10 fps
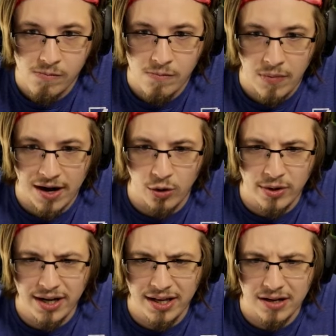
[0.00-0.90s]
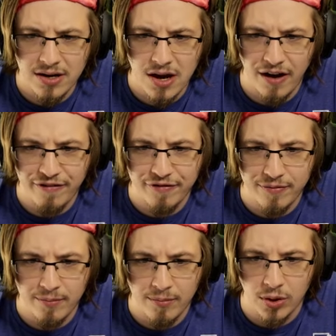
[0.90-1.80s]
I don't know, we're getting enough
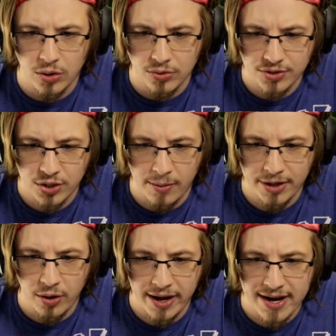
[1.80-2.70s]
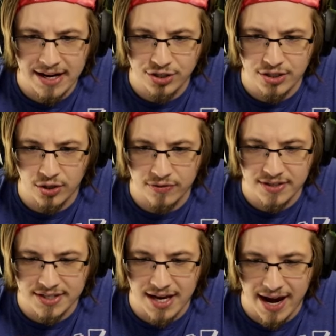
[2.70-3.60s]
mult, so I'm gonna go ahead and actually turn this
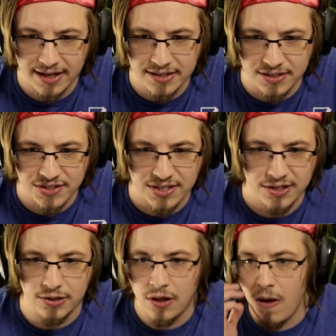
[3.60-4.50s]
nine into steel.